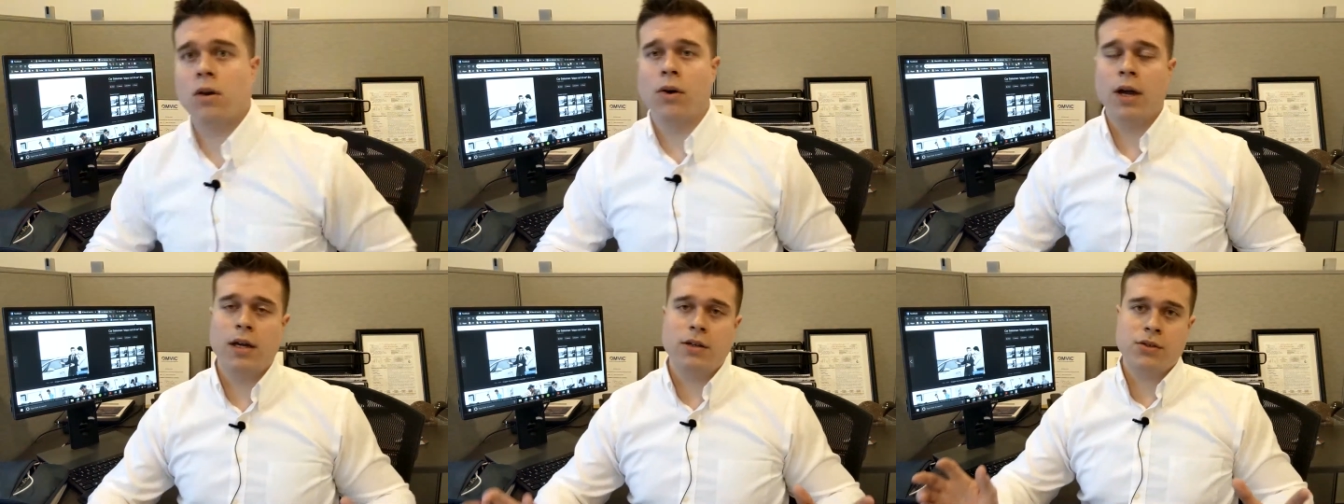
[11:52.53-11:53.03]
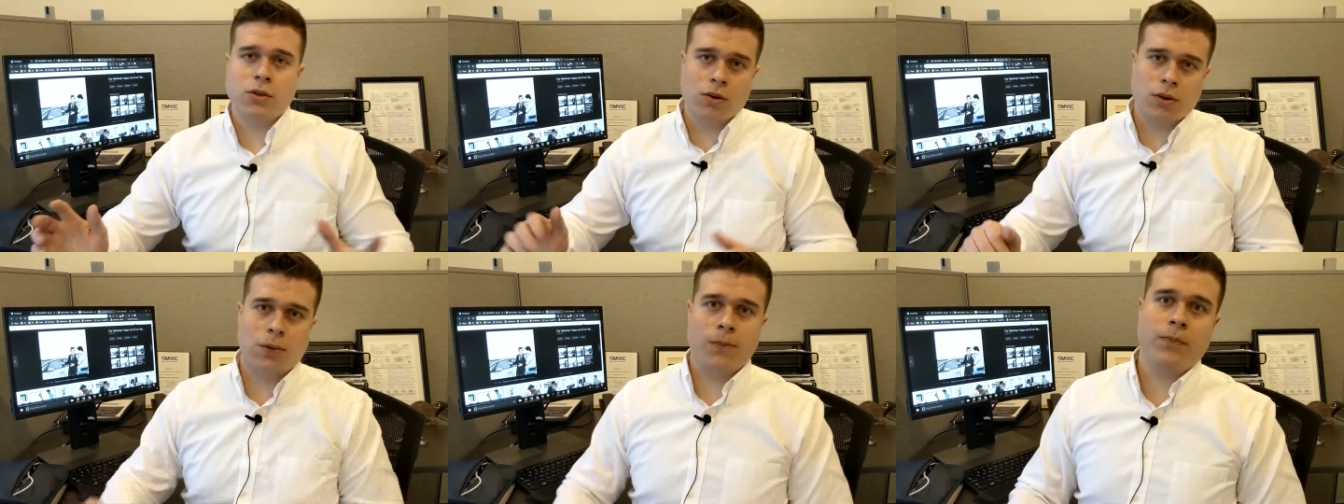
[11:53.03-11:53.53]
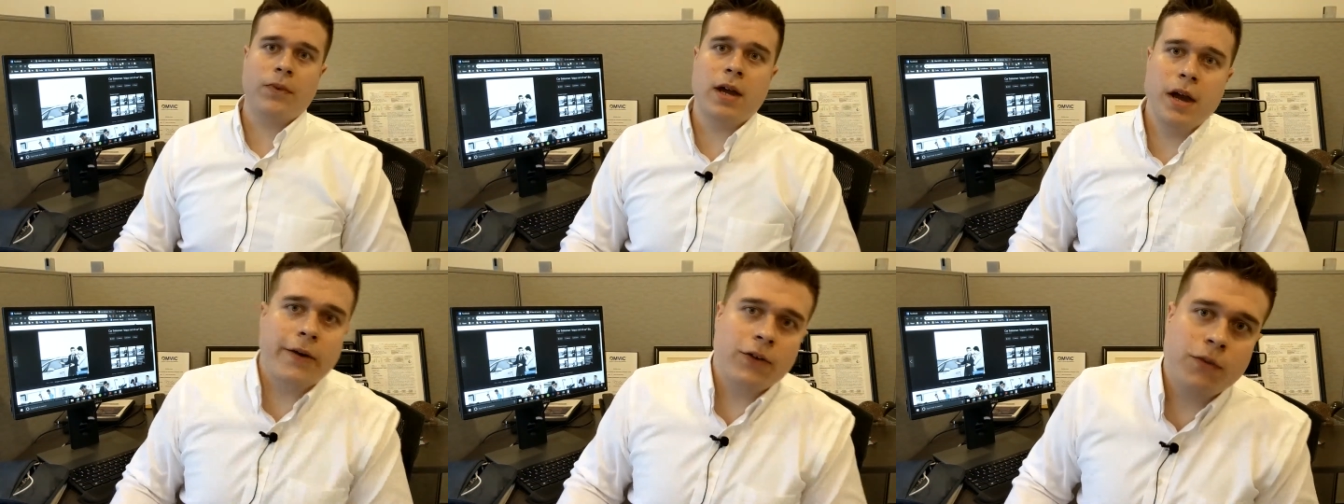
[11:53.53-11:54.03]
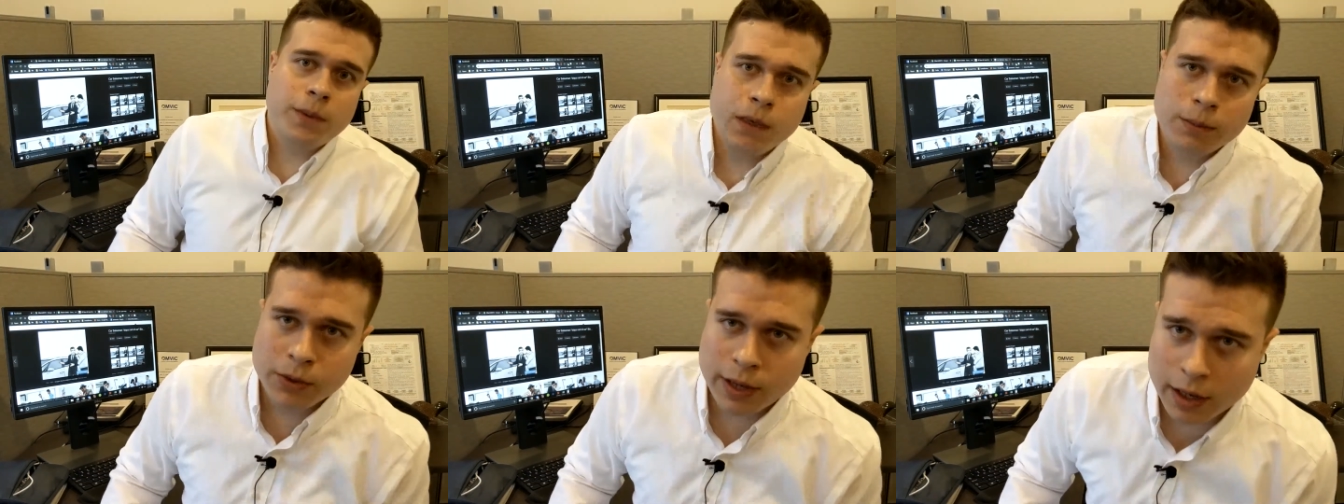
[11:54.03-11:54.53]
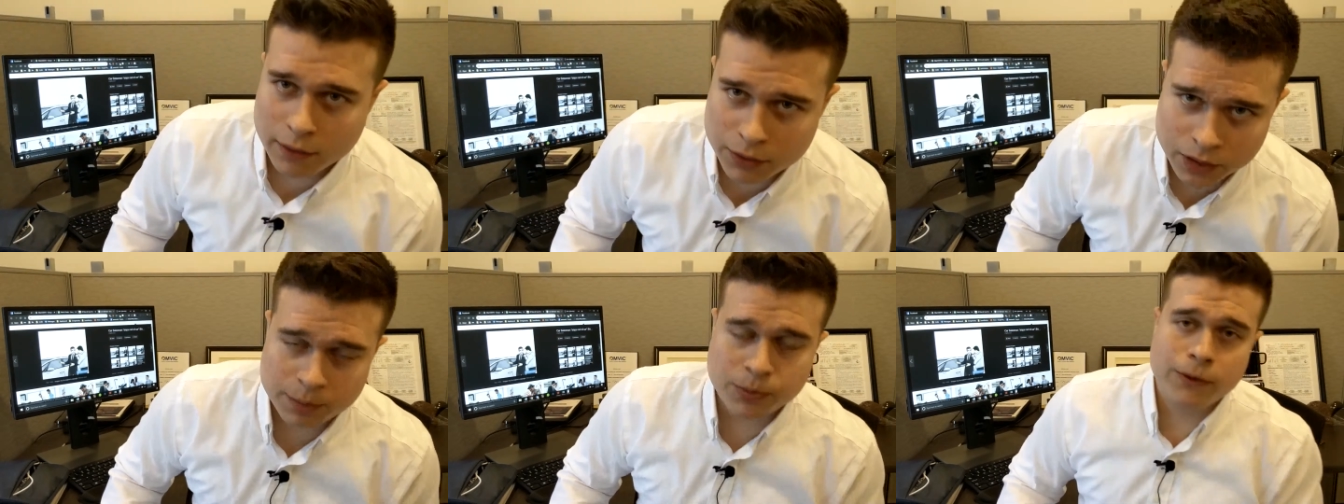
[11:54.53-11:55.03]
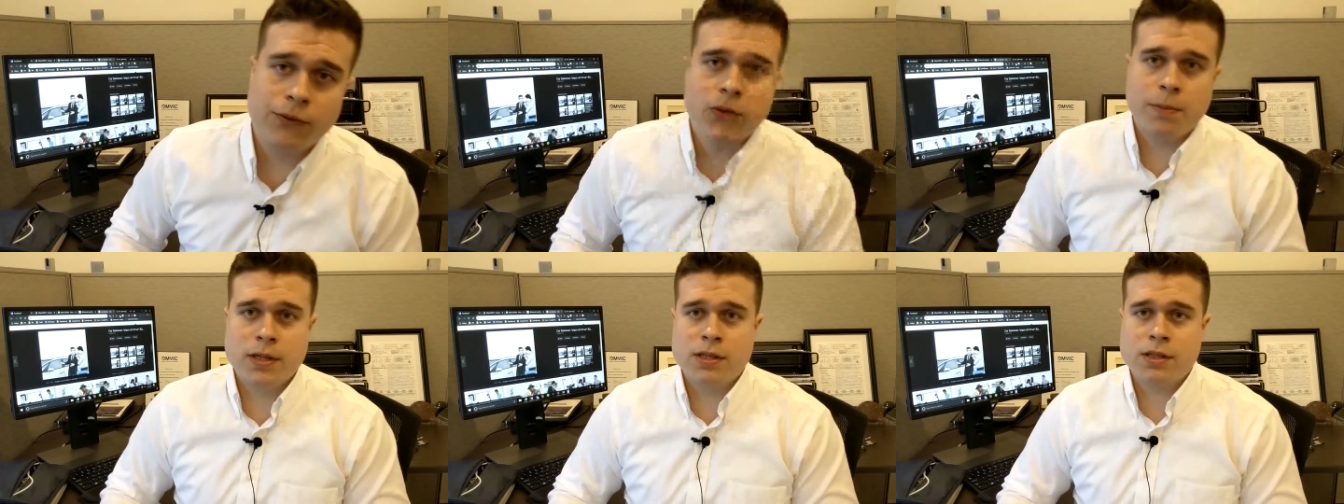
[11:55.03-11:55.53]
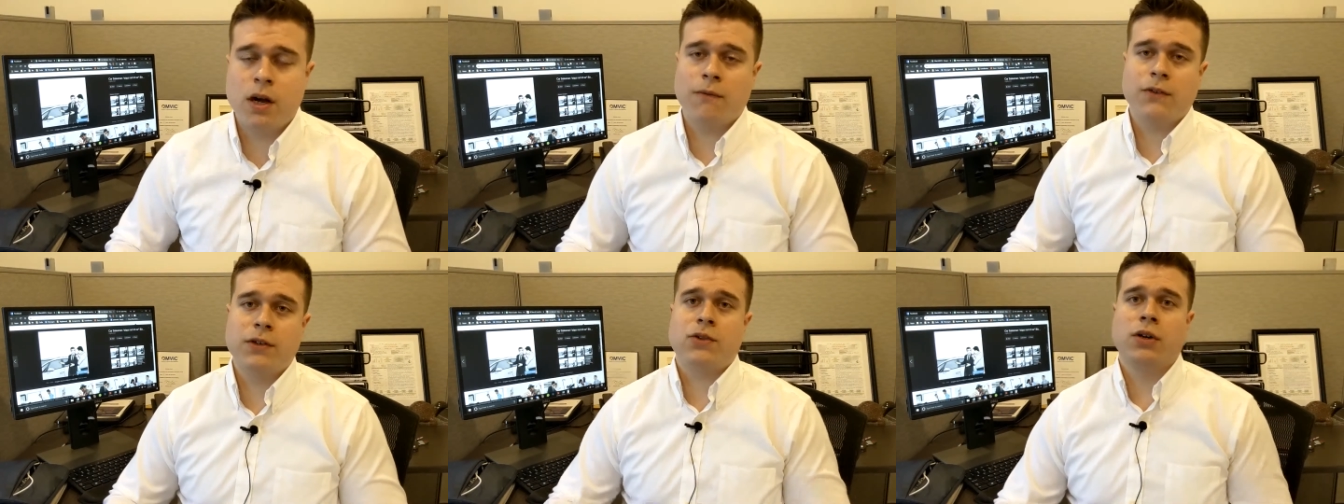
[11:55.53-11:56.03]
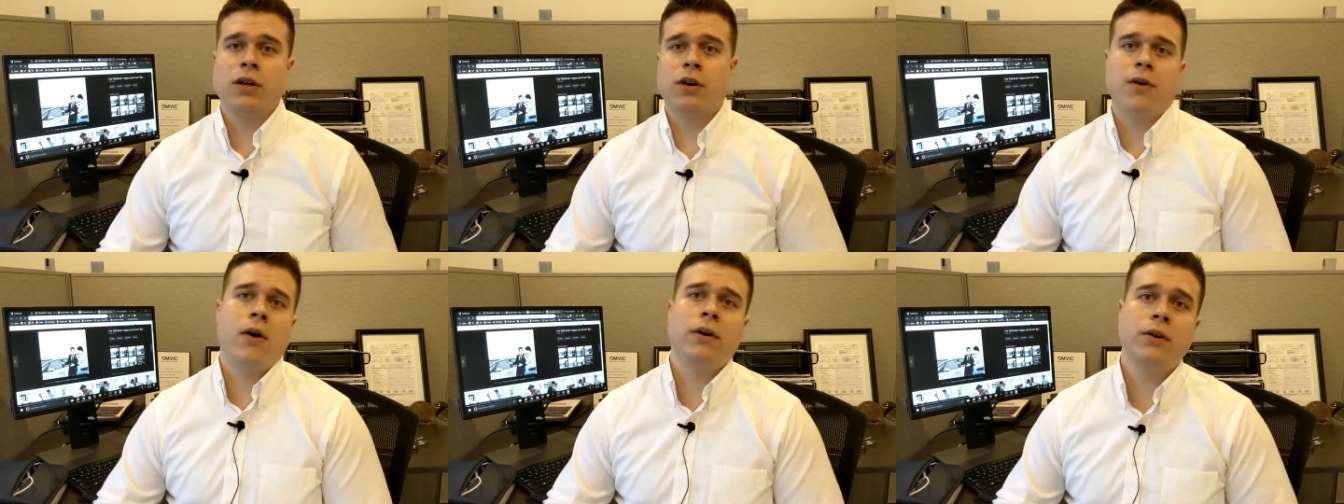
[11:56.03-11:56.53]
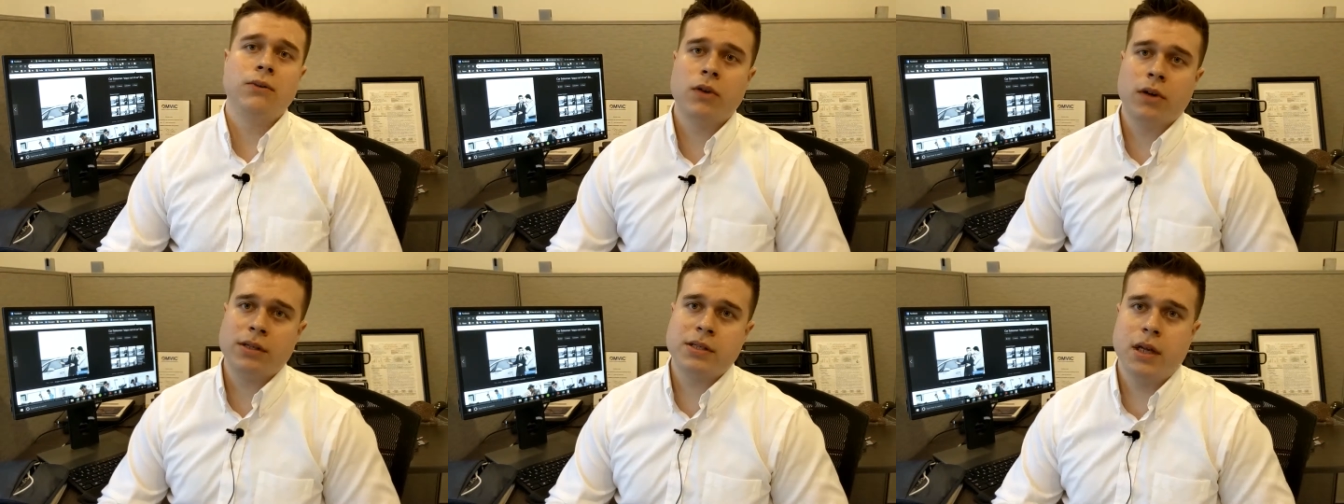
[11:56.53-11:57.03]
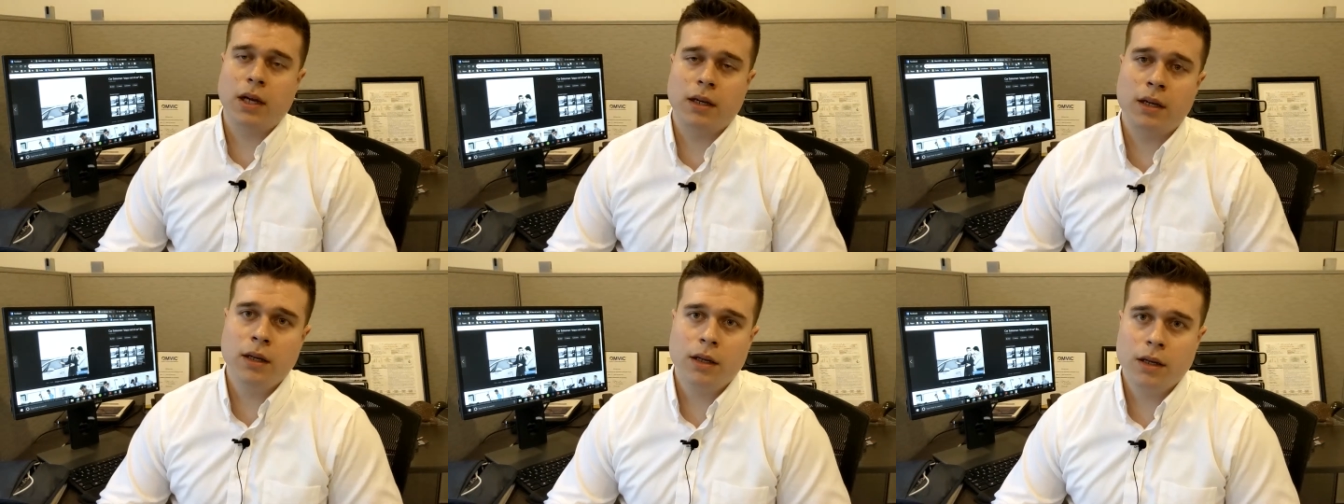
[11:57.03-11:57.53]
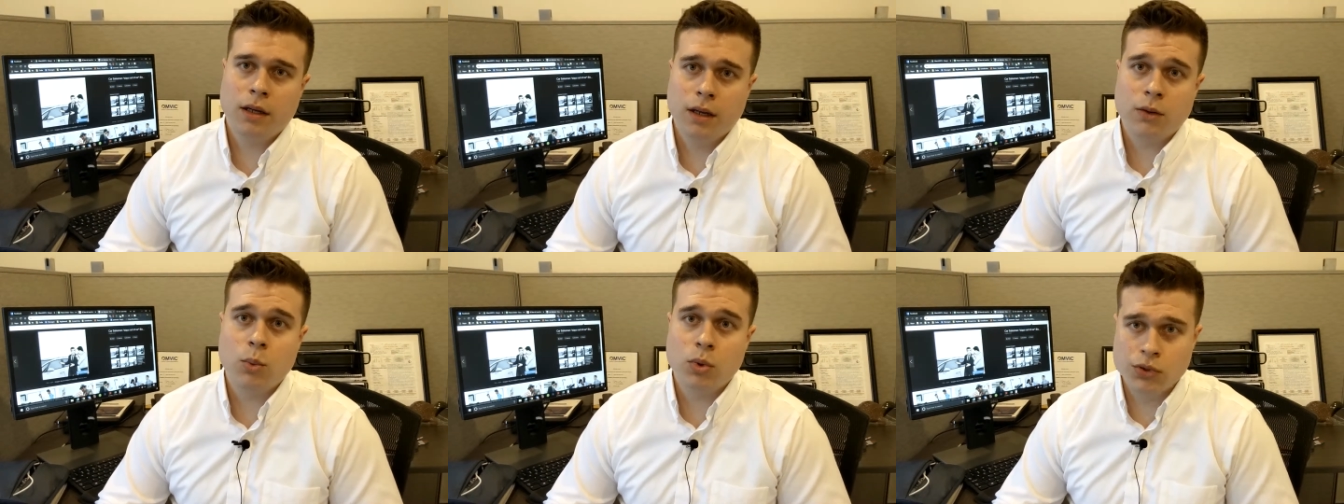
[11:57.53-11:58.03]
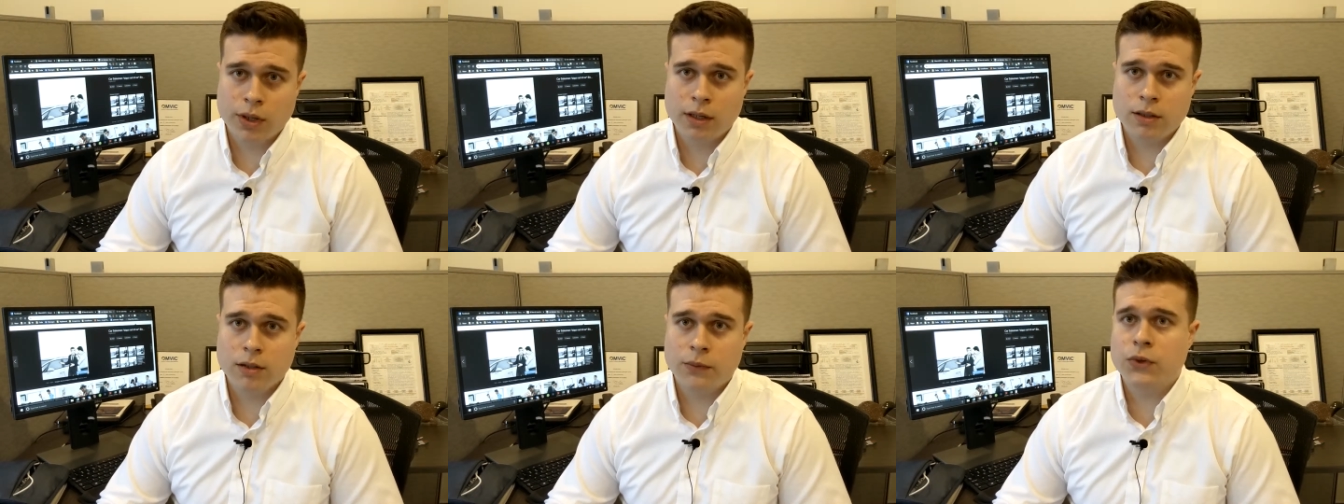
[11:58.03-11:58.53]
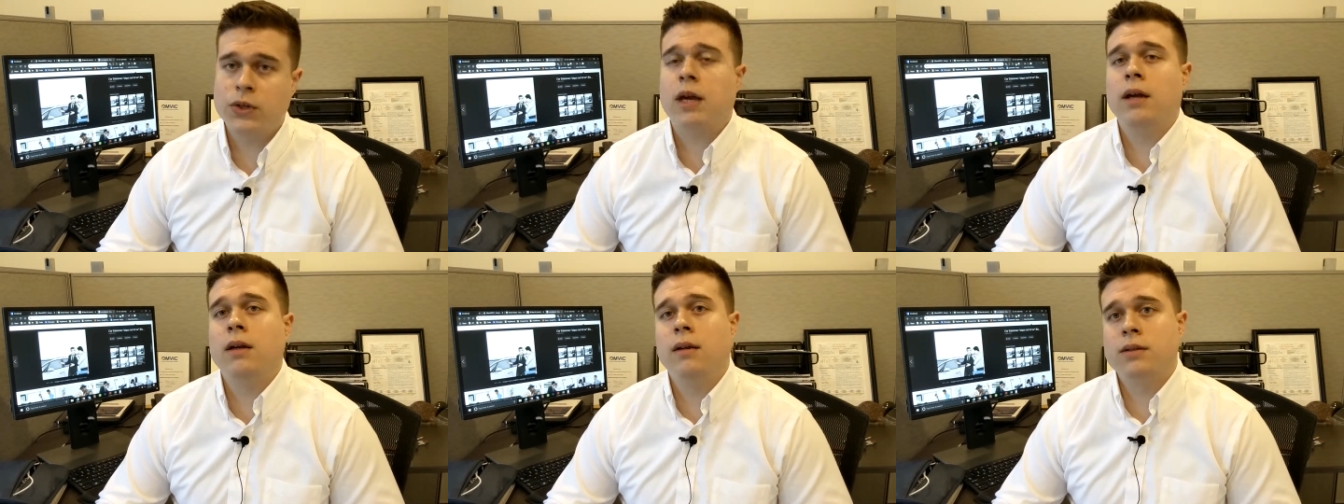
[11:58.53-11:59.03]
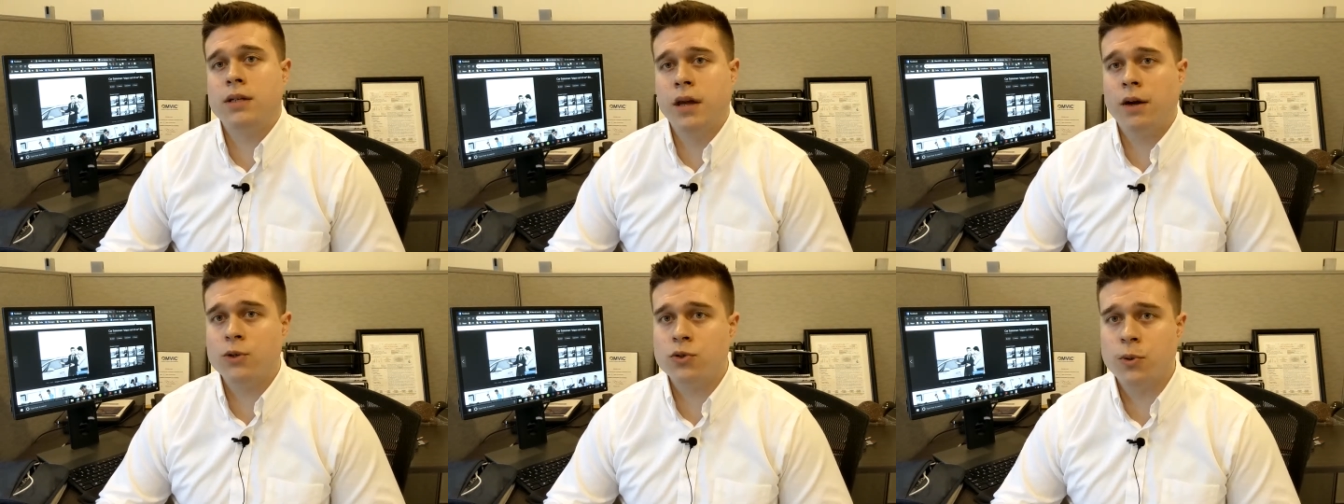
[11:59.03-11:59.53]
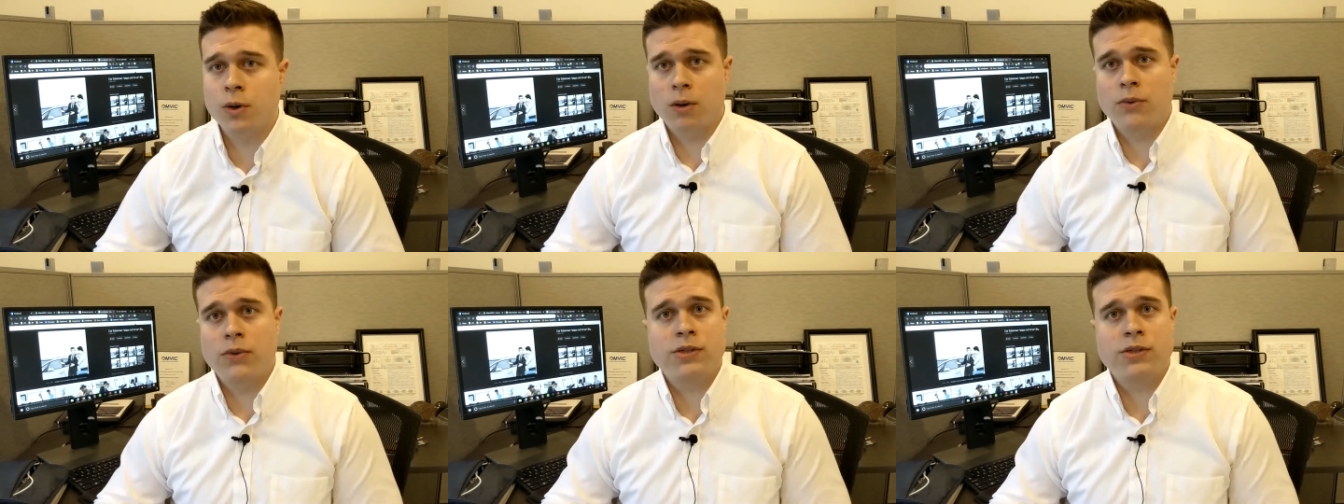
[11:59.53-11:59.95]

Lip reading: Okay, so now you've been able to get everything approved with the business office. They're going to call you and they're going to say, would you like a delivery date today or tomorrow,